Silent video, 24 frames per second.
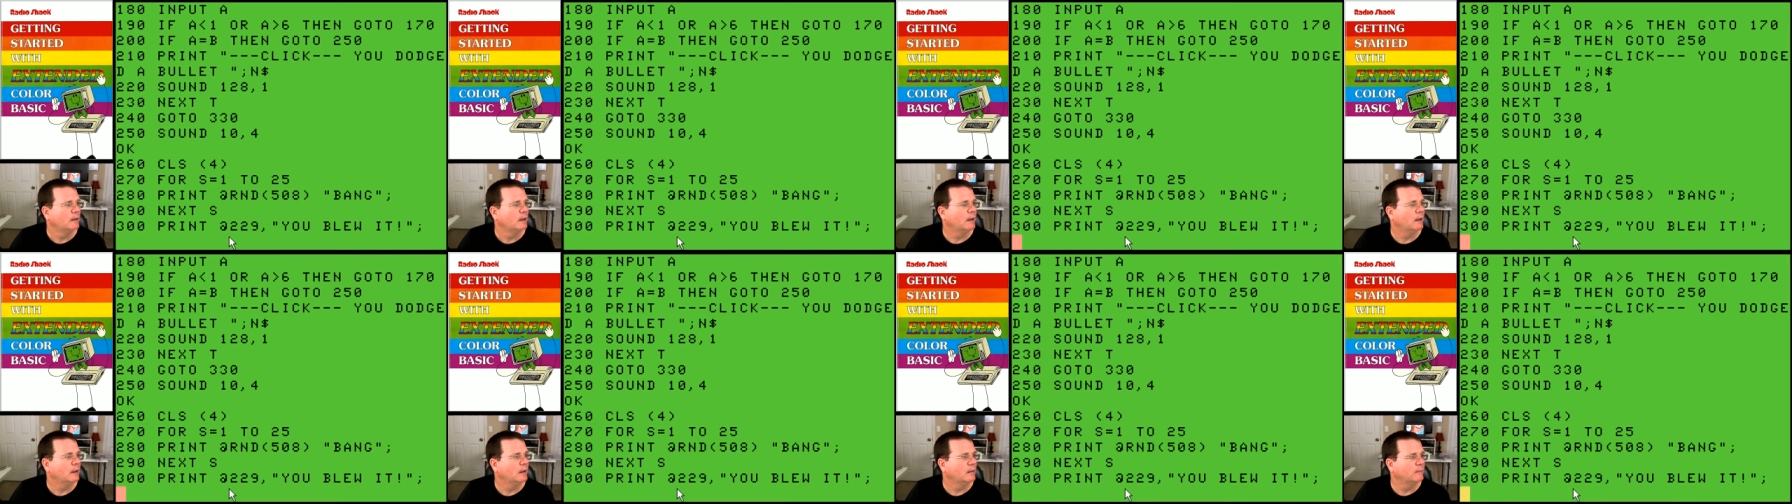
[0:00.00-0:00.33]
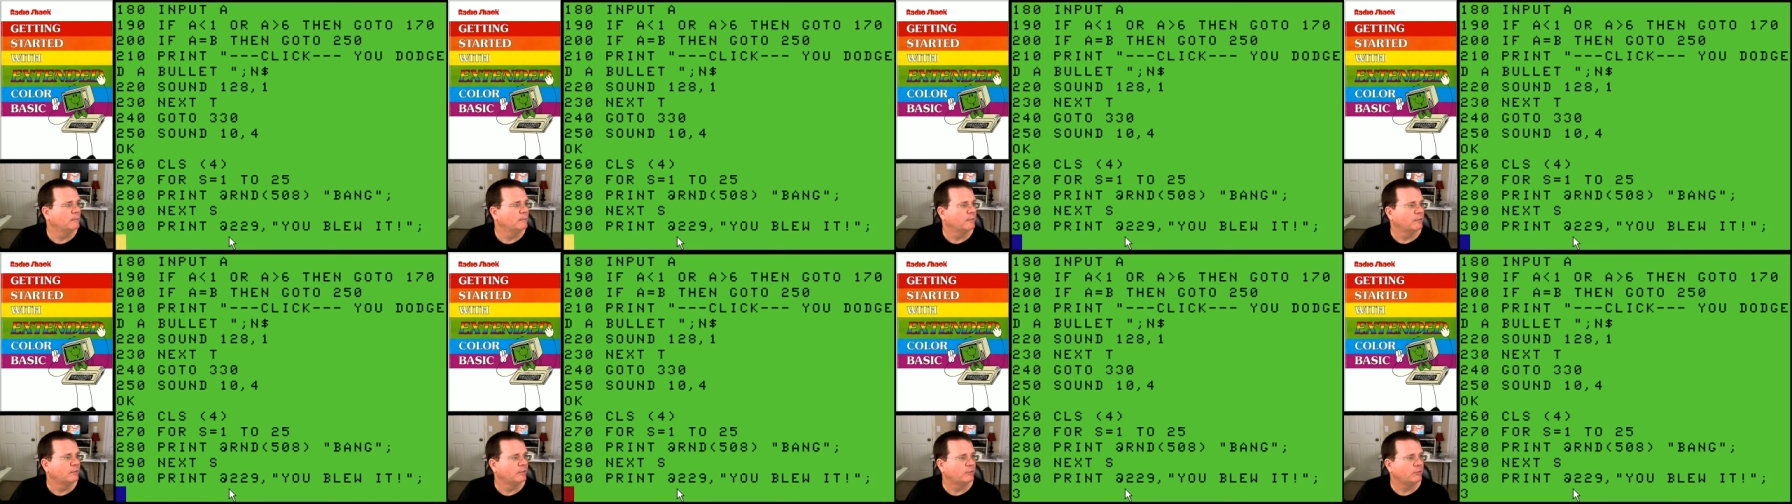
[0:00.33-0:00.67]

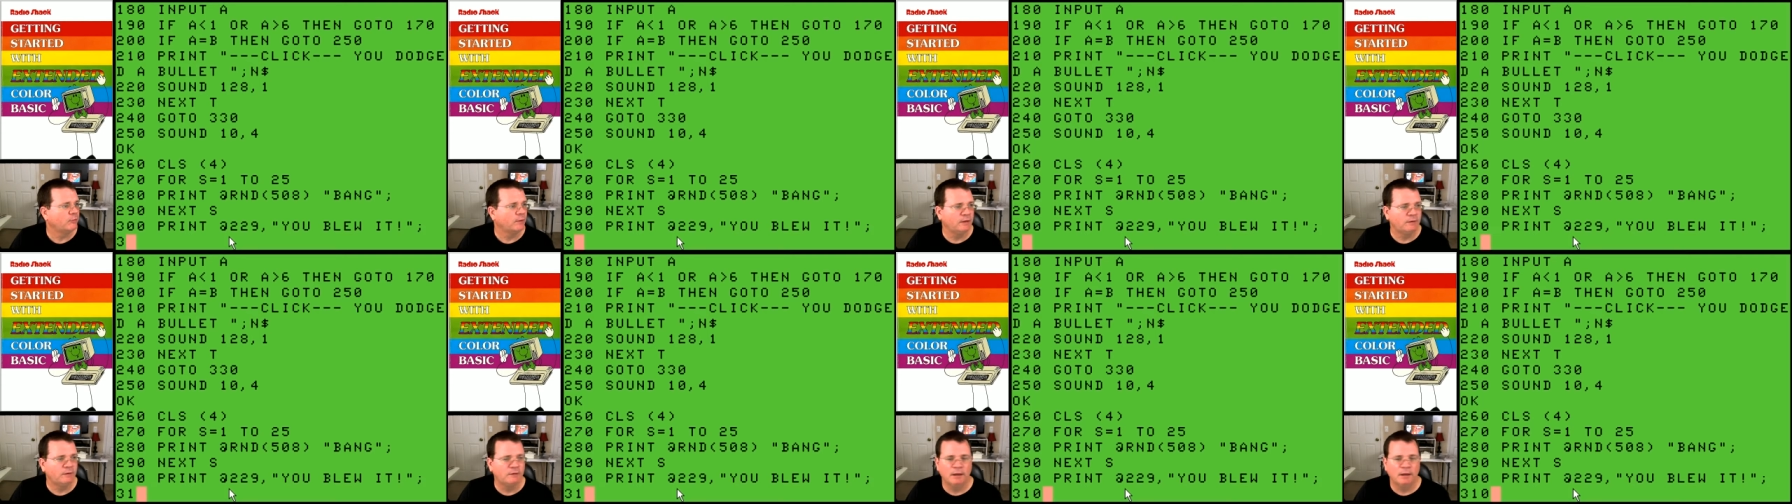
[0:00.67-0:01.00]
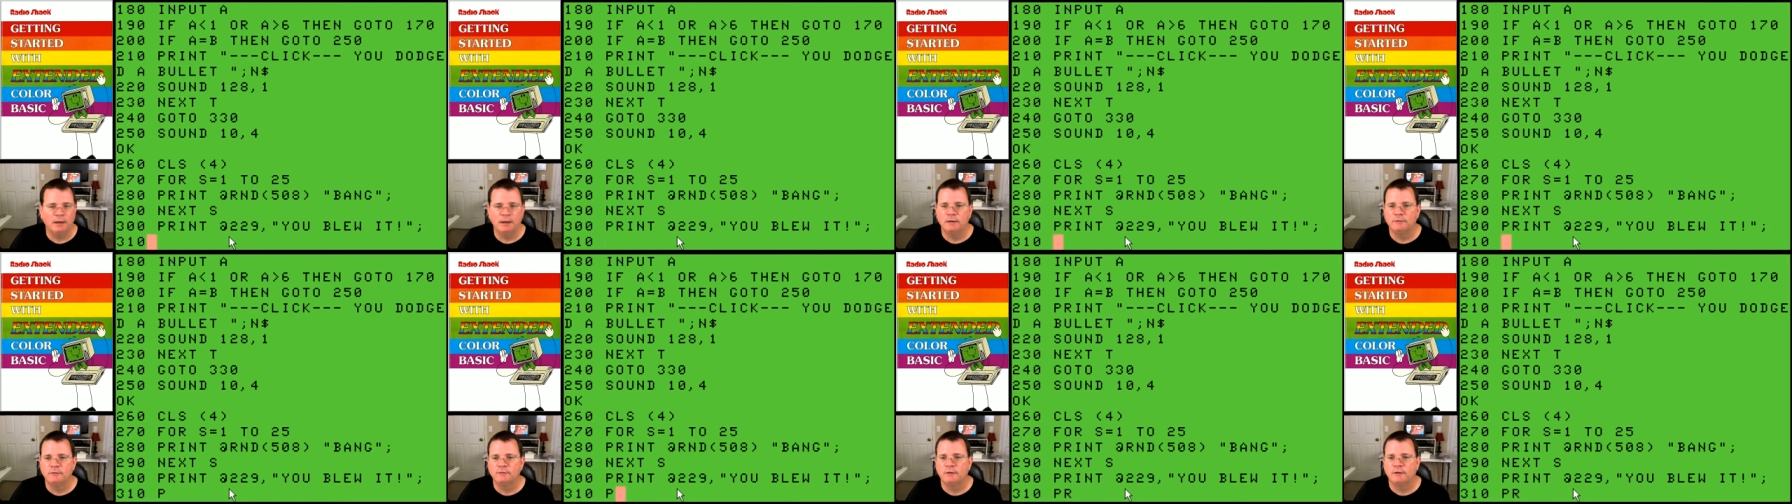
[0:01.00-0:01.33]
Um,
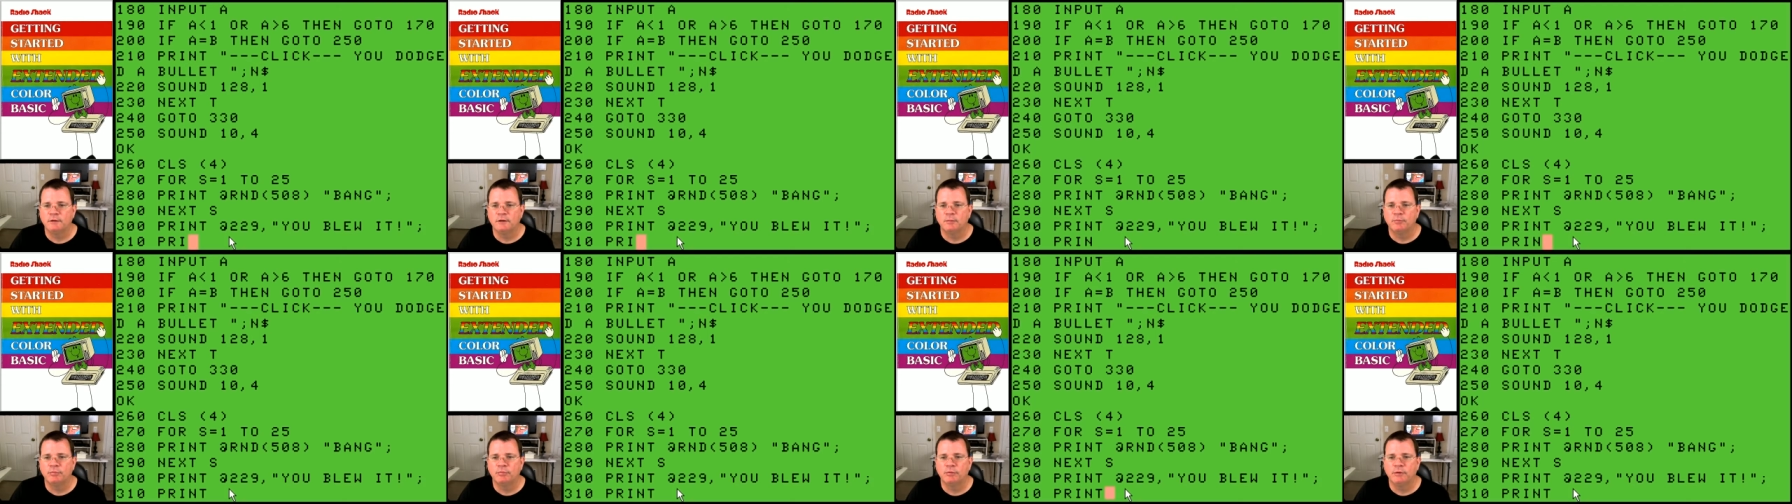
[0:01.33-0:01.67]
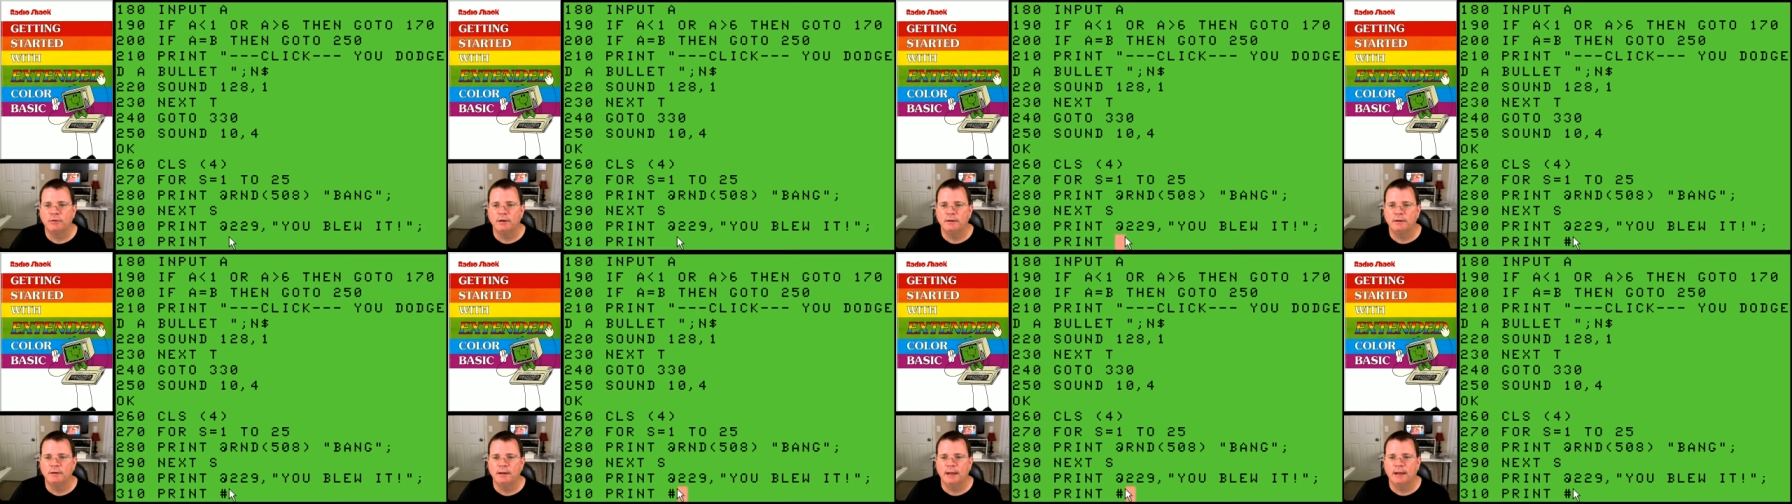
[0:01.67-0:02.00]
310 is going to
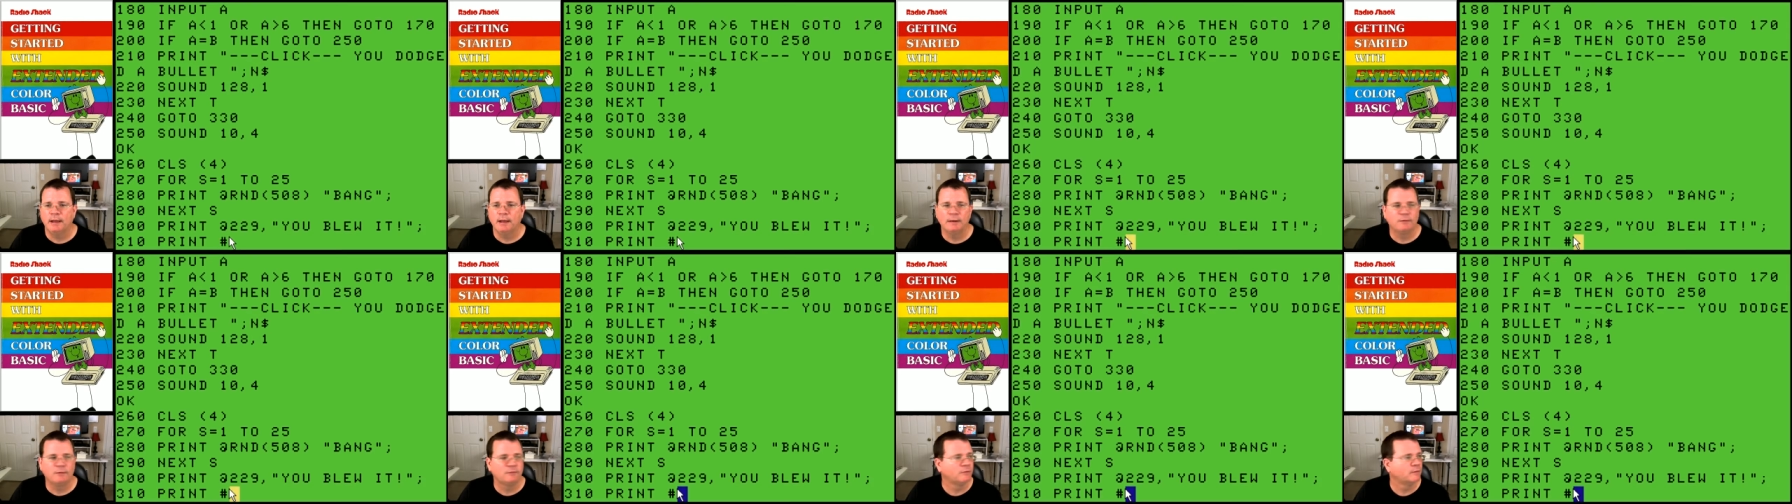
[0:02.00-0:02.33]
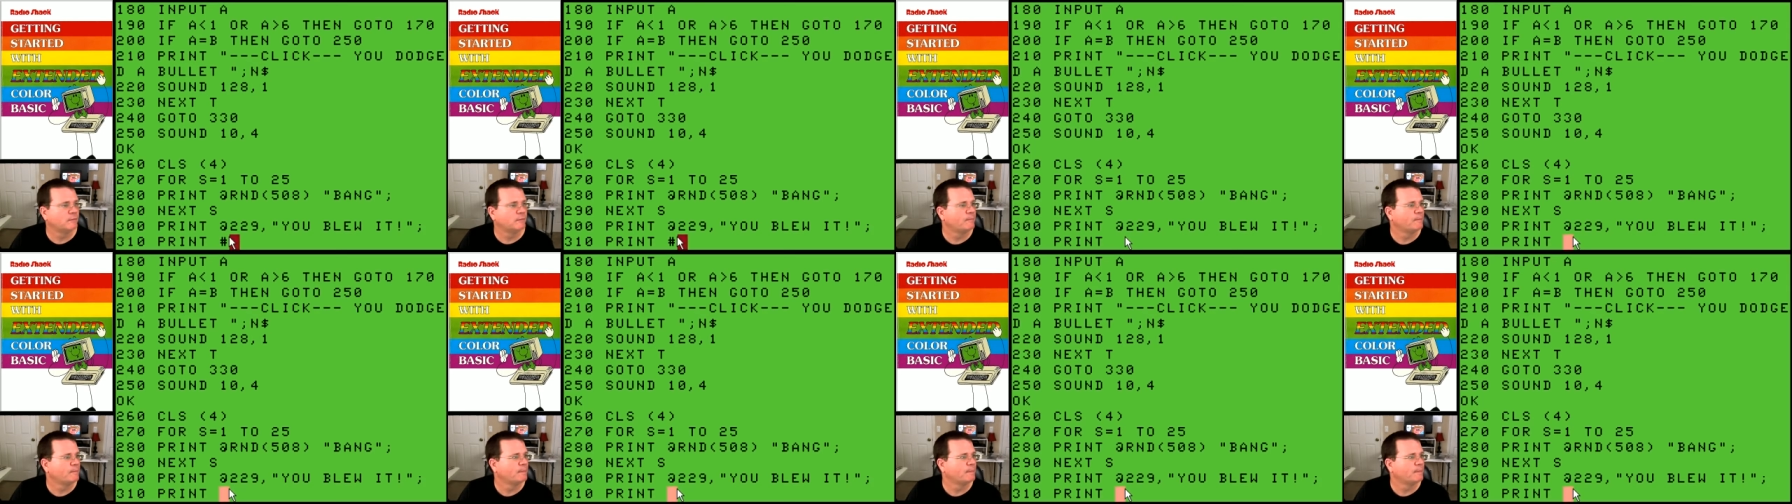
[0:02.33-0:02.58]
print at